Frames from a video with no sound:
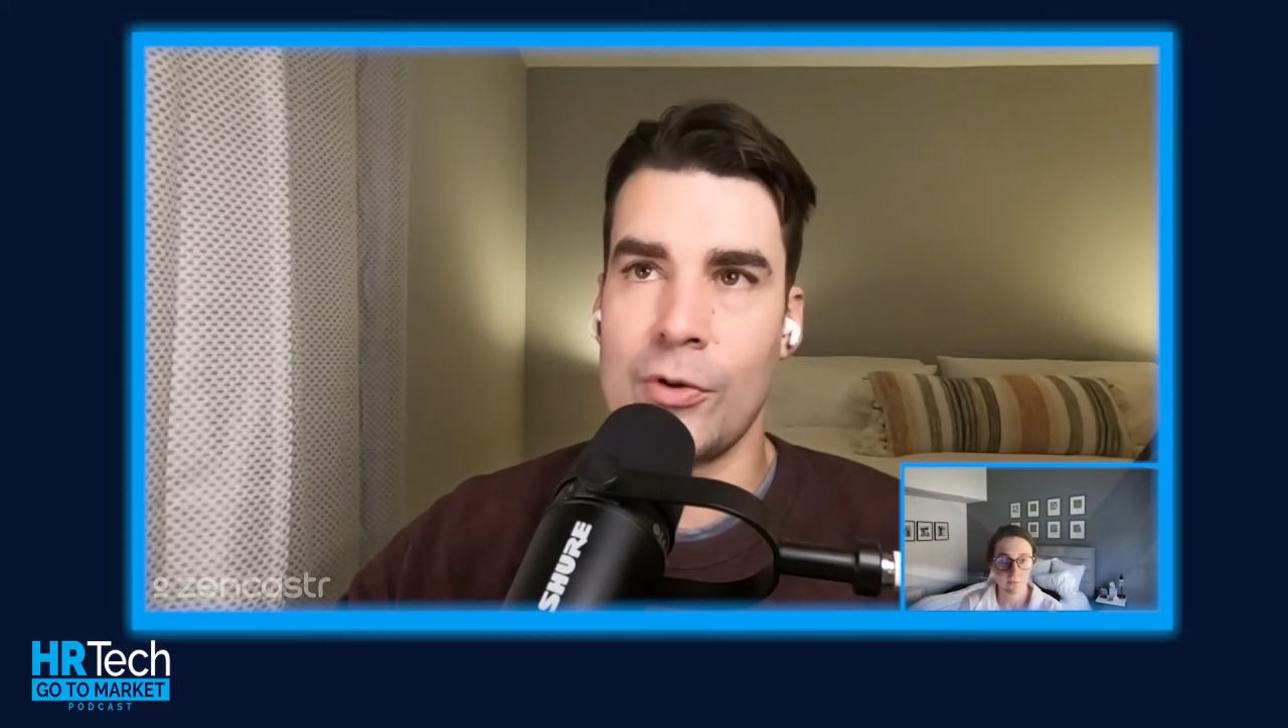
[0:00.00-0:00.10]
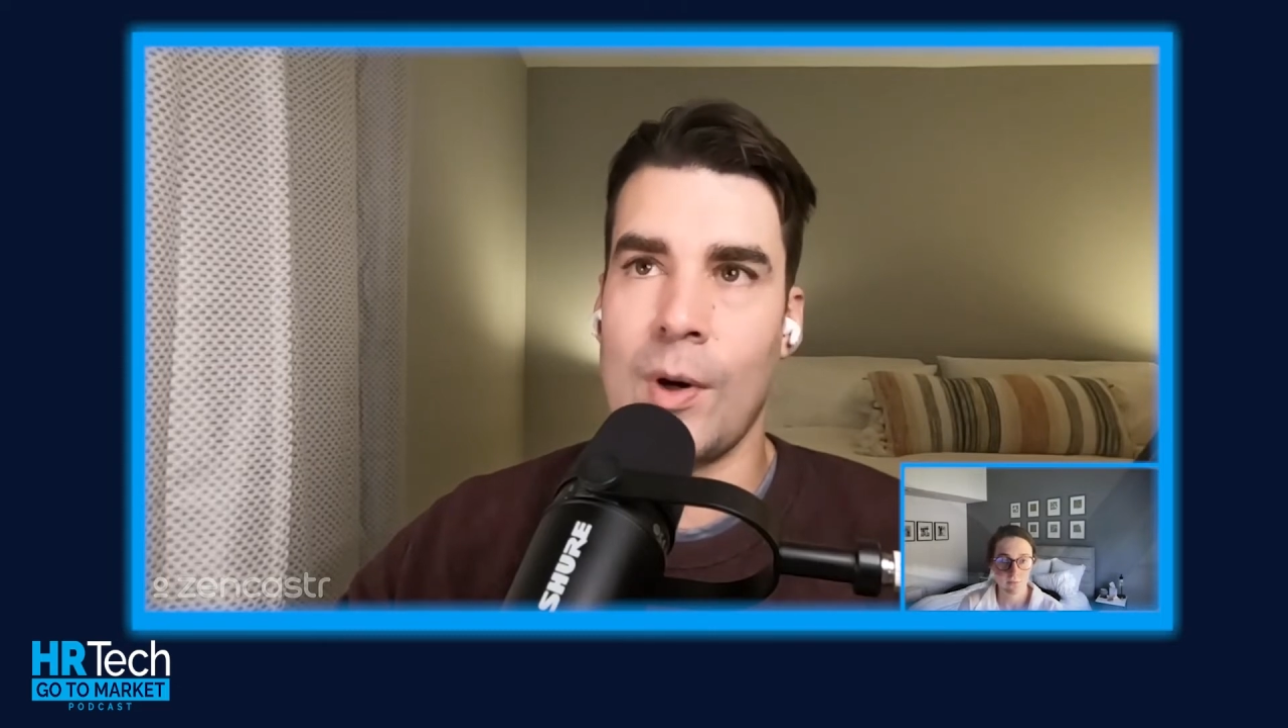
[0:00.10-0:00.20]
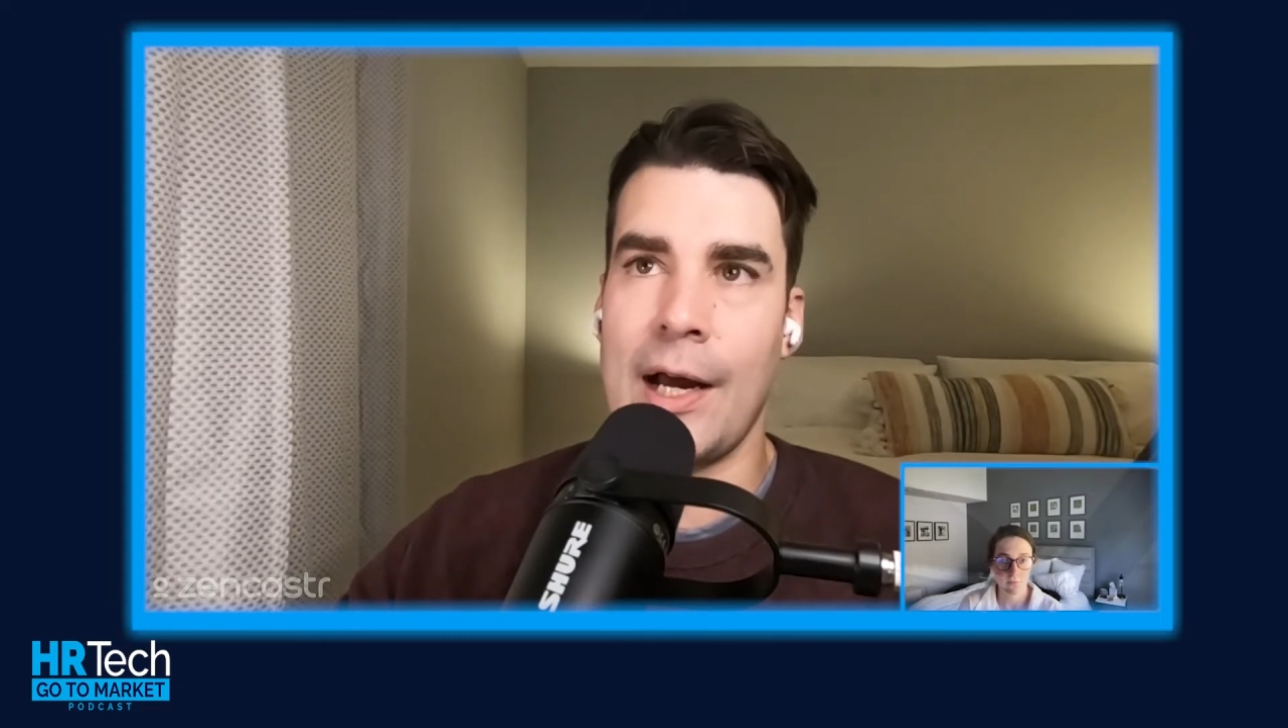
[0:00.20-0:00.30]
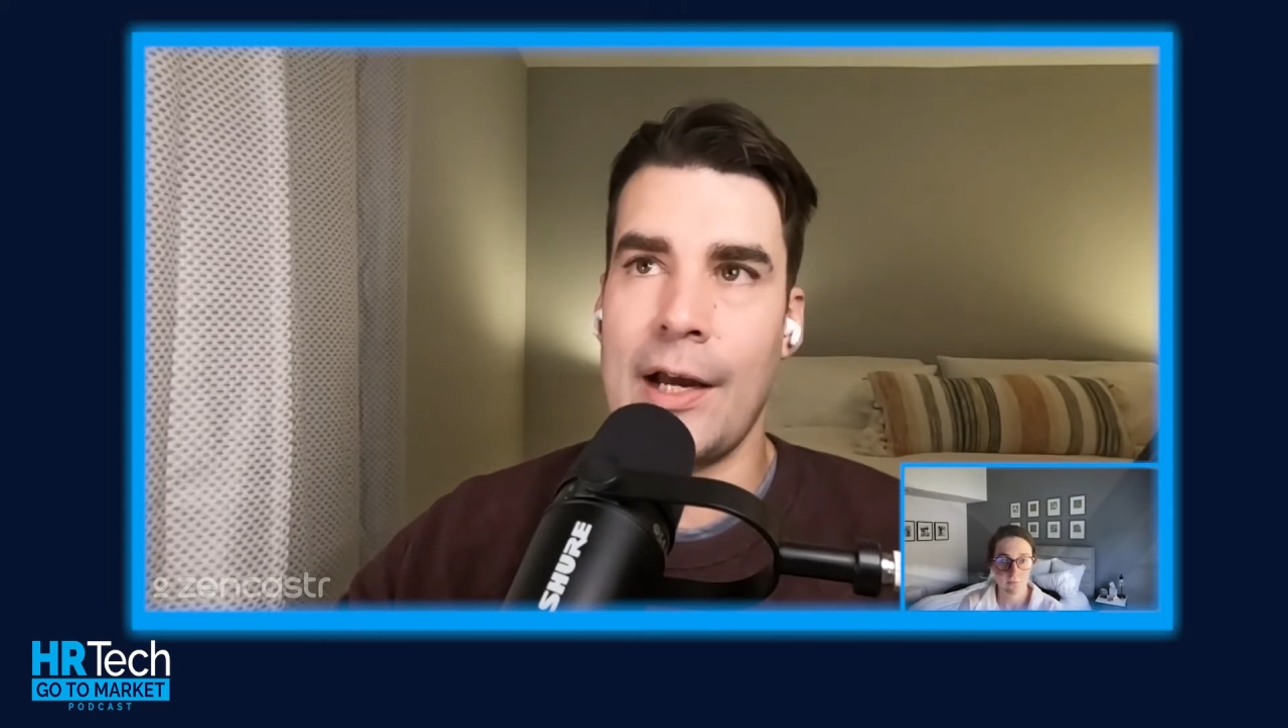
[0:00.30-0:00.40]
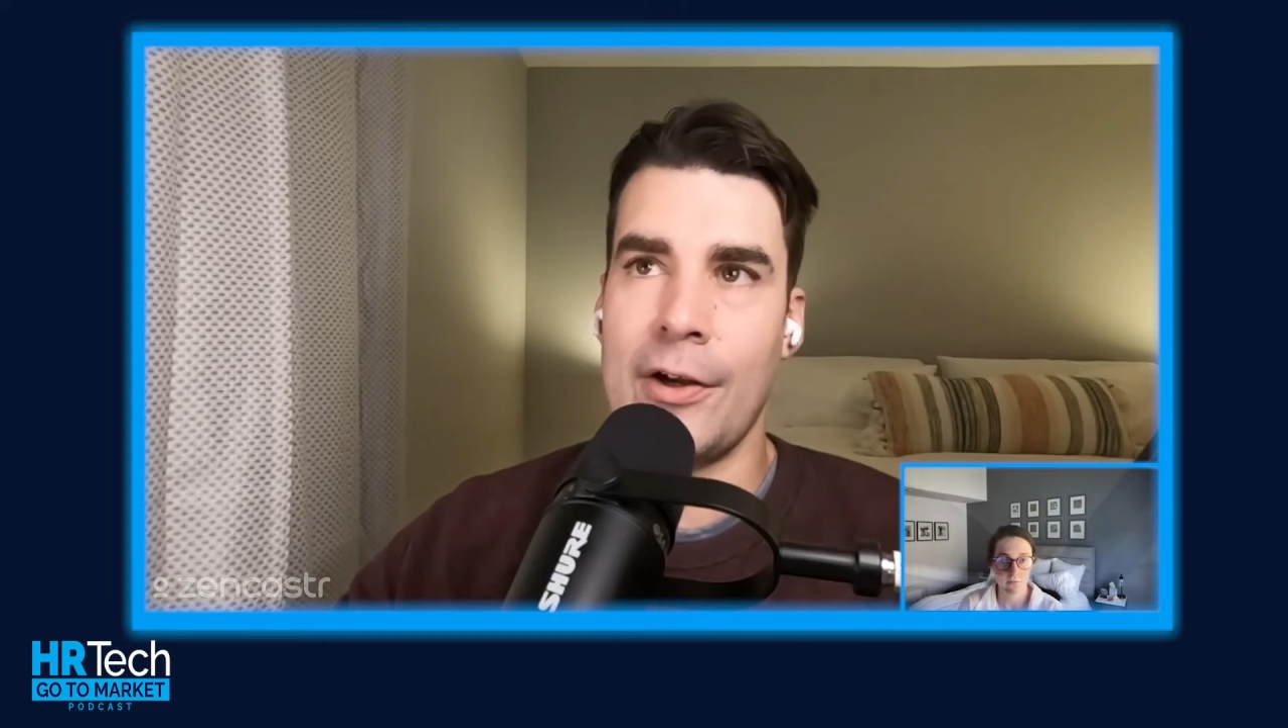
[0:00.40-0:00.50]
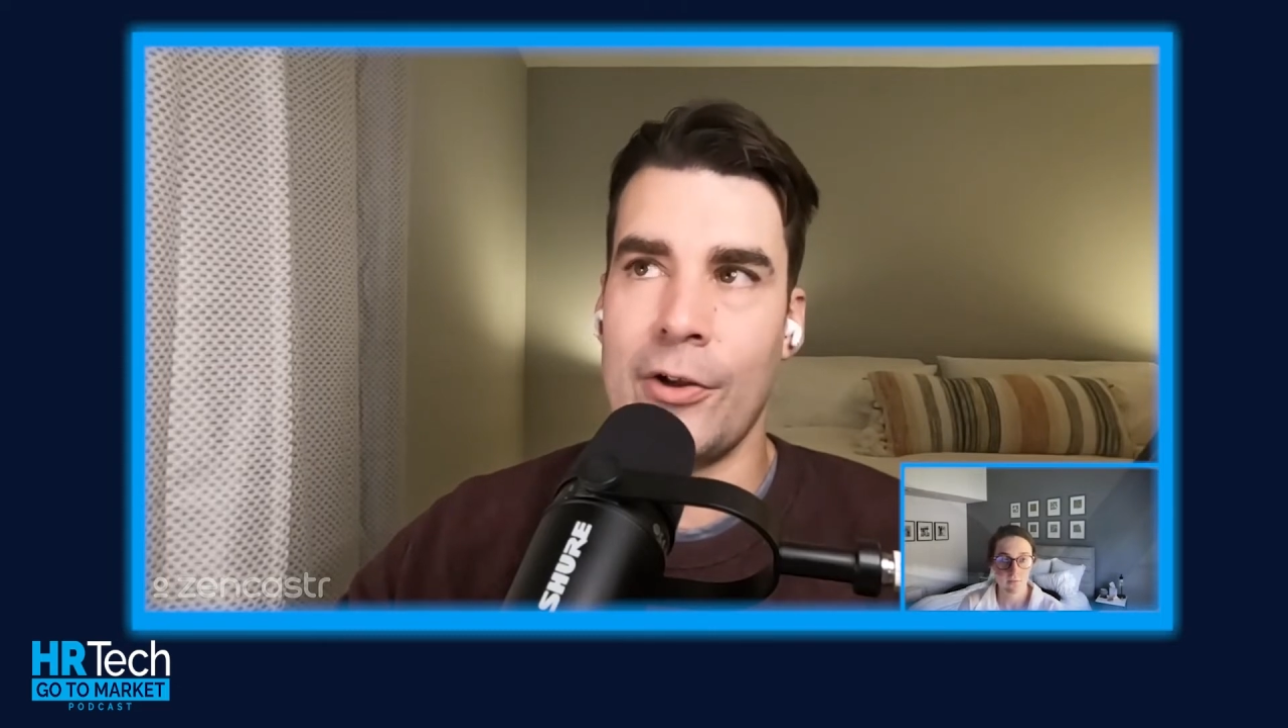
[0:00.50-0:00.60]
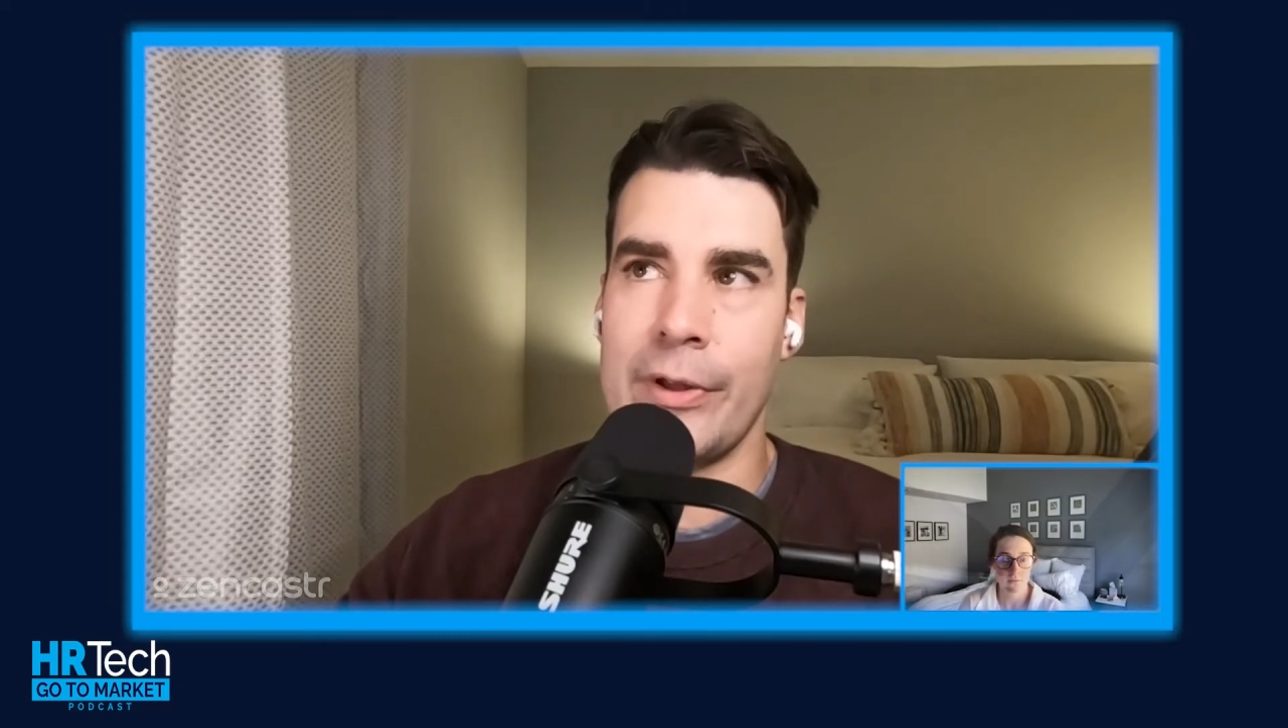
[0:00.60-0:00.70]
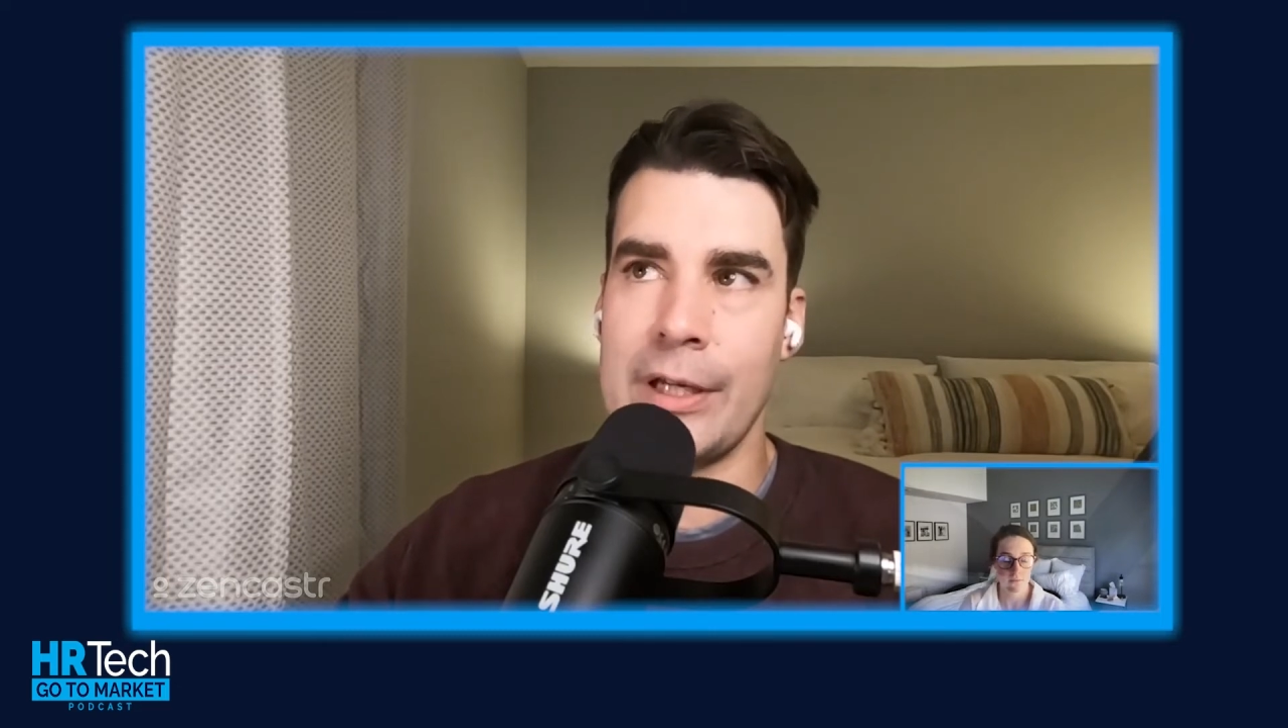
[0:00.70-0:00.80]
while